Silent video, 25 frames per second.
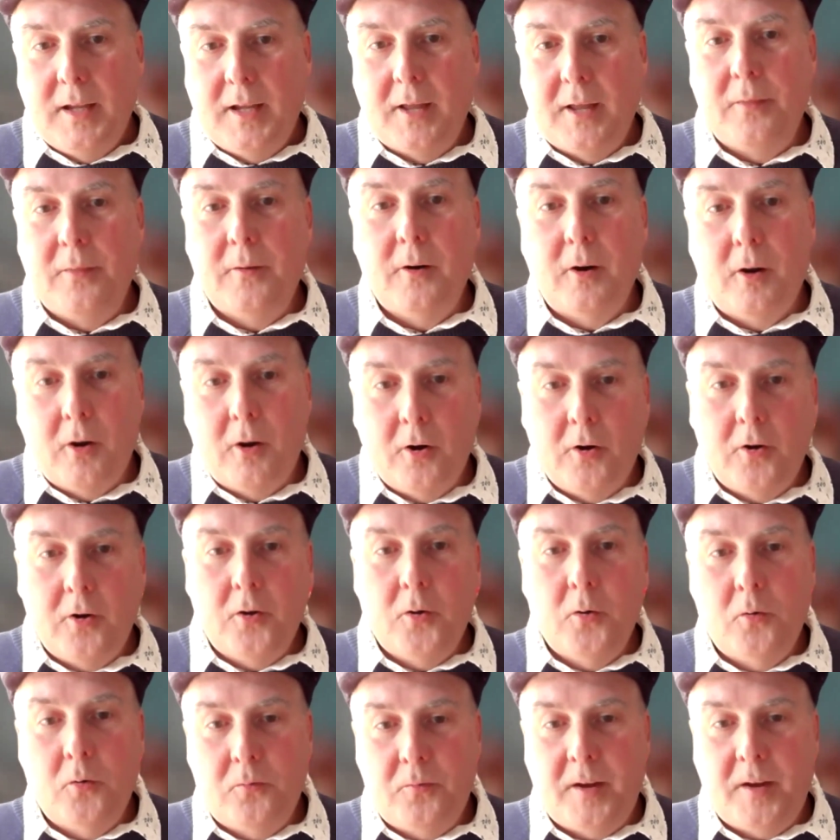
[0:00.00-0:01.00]
And there are
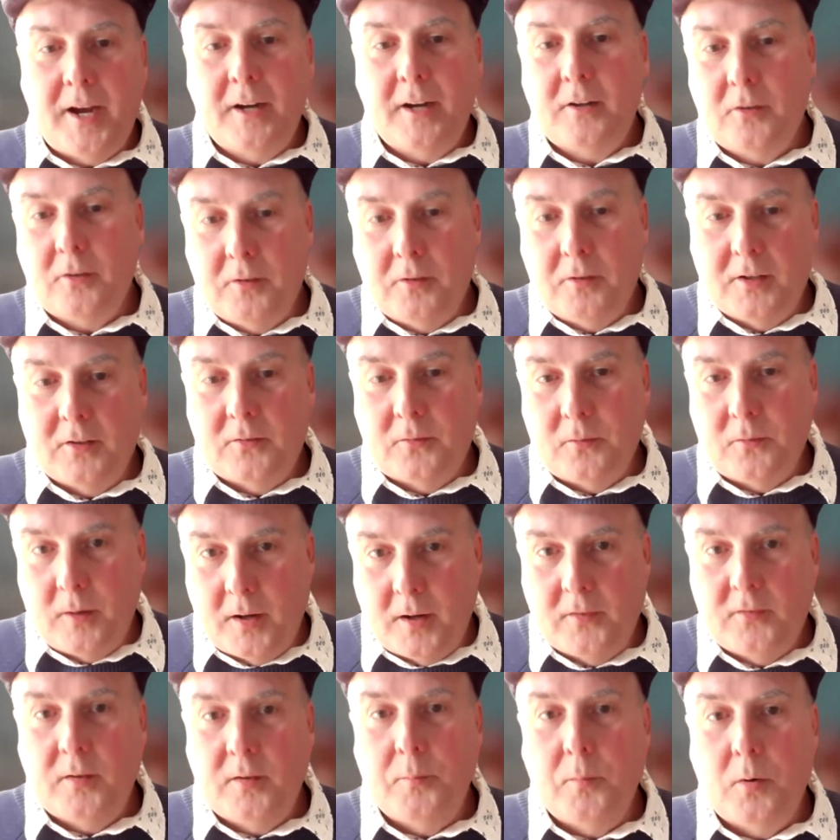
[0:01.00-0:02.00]
no factories for
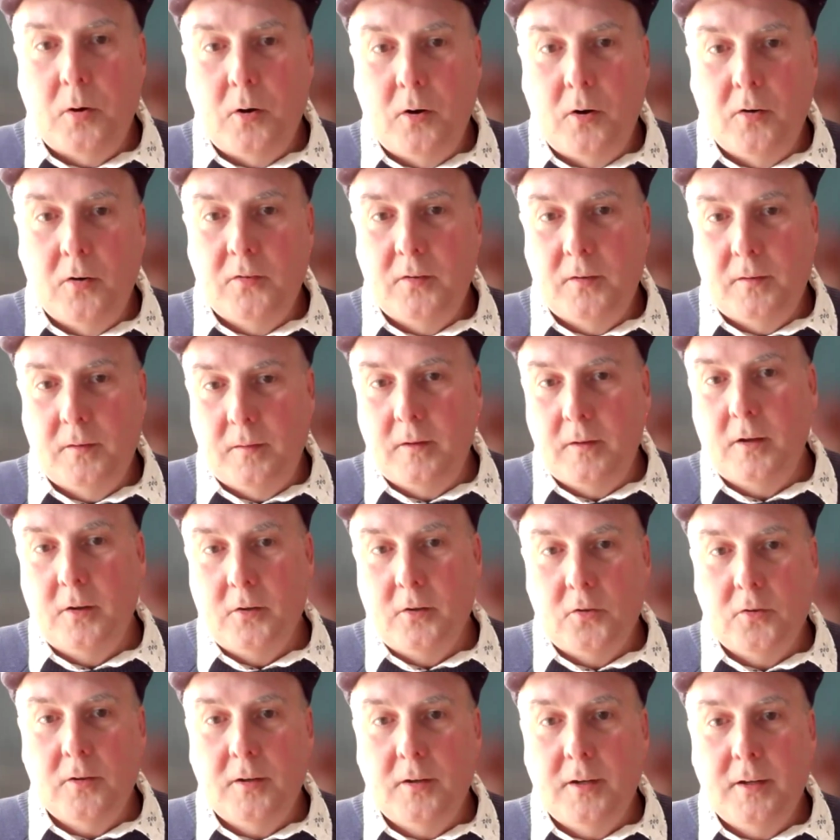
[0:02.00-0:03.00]
SMRs in the
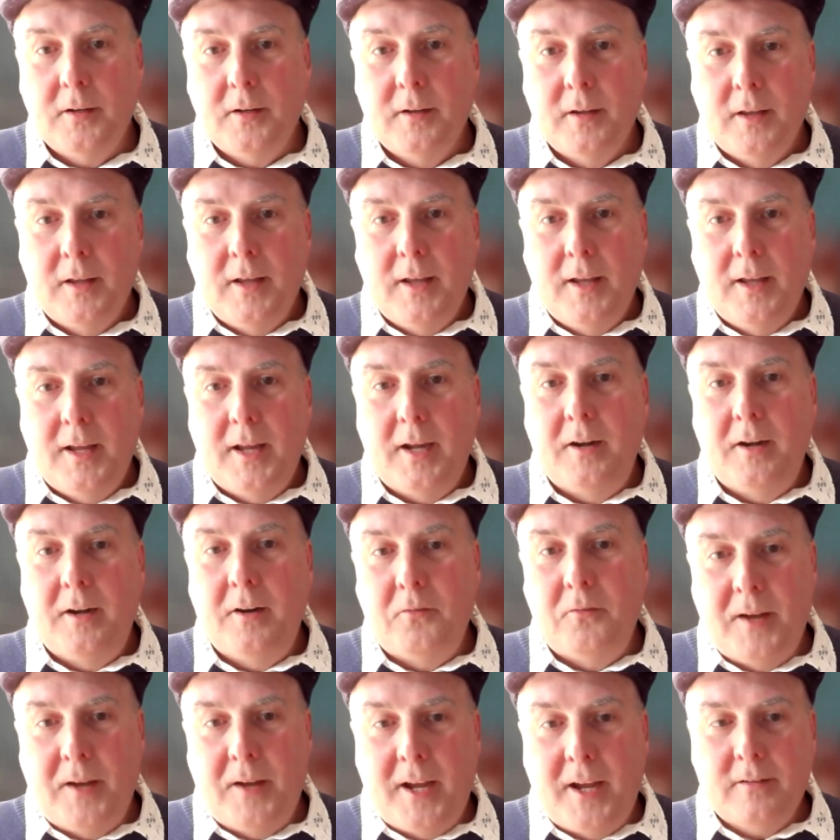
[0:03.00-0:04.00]
country. And in
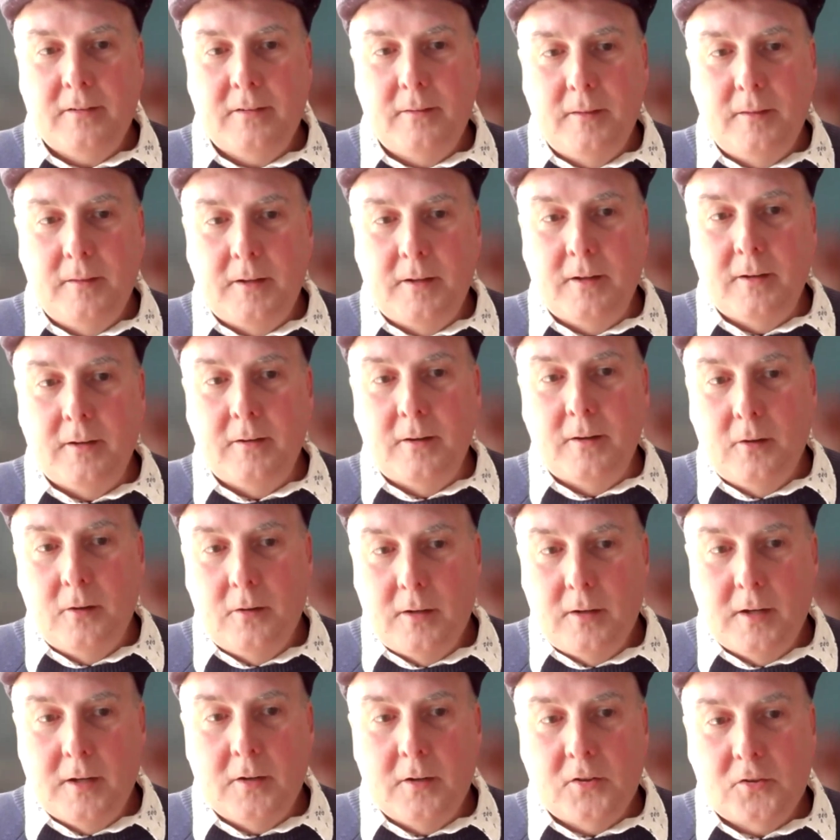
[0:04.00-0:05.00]
fact, the
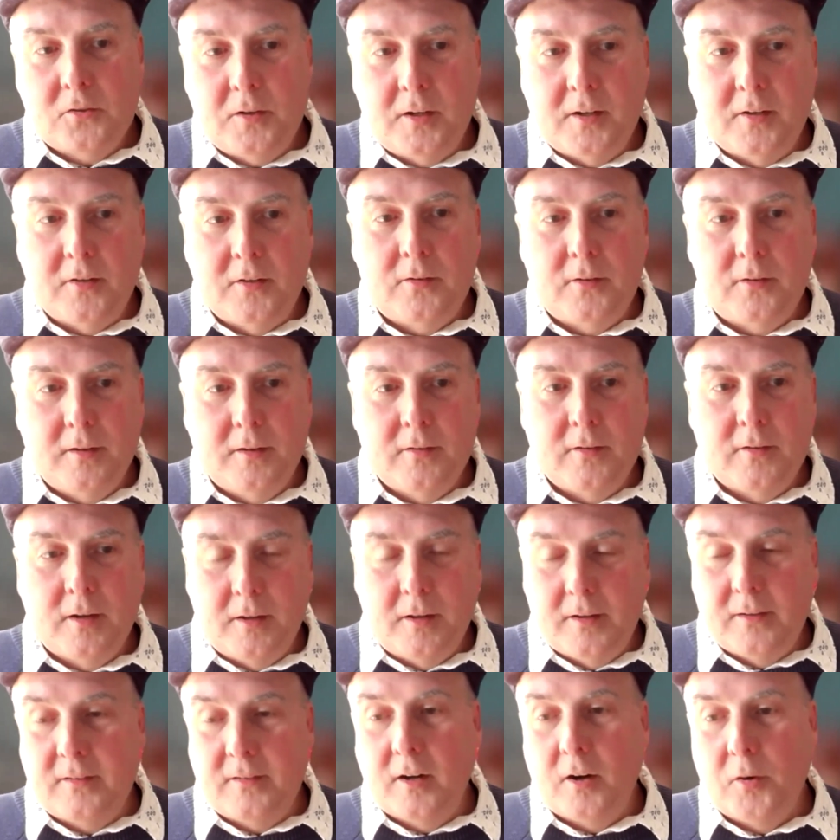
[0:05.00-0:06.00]
industry is
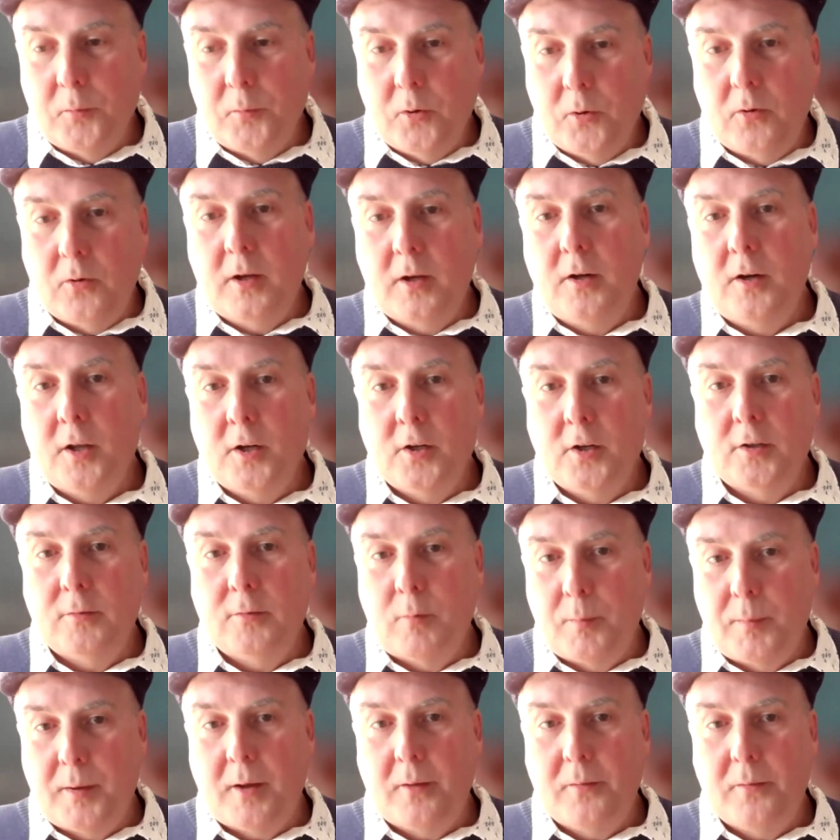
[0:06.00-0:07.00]
in a real
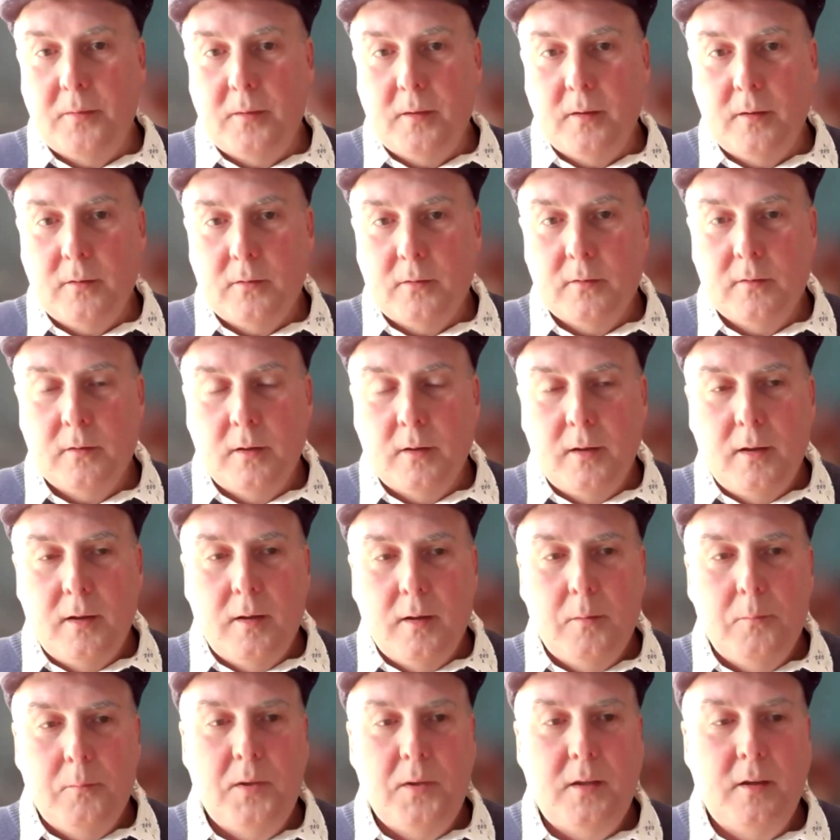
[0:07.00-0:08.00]
conundrum about this
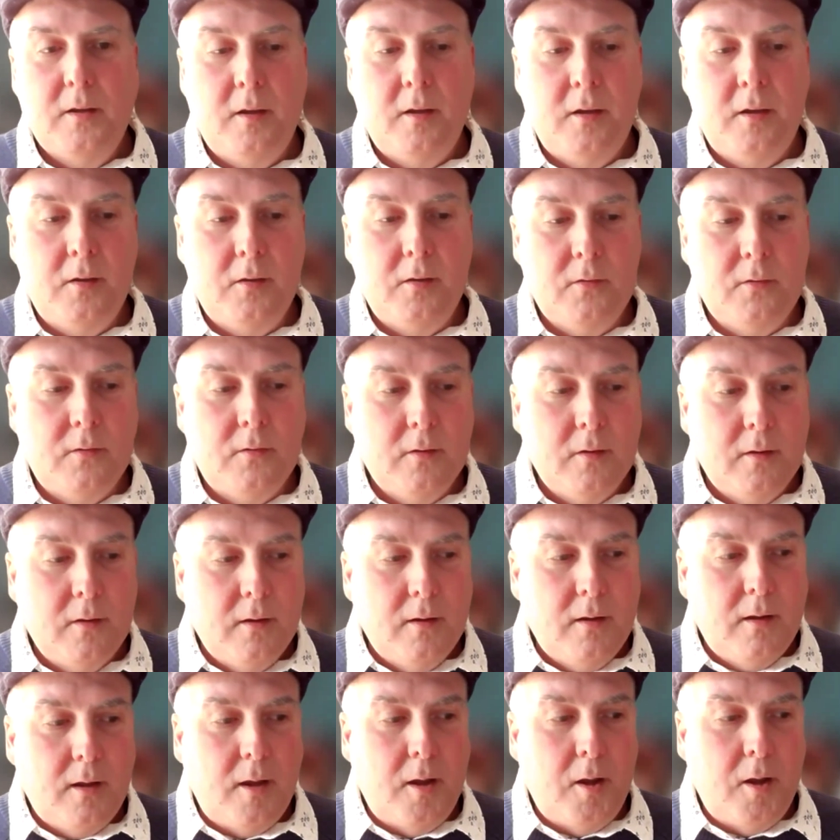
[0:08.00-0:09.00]
because
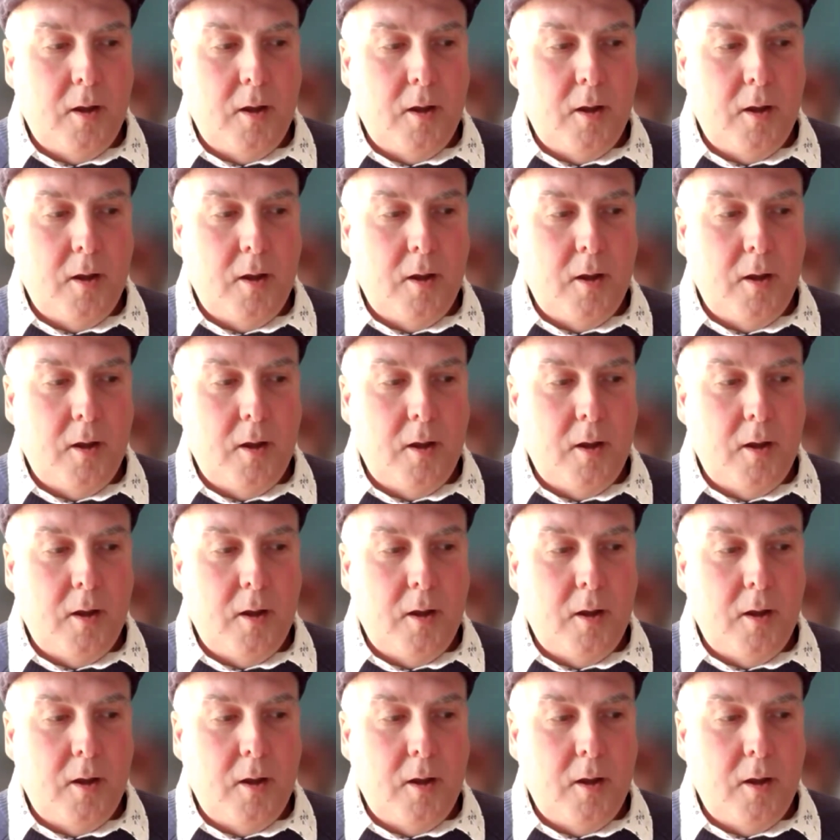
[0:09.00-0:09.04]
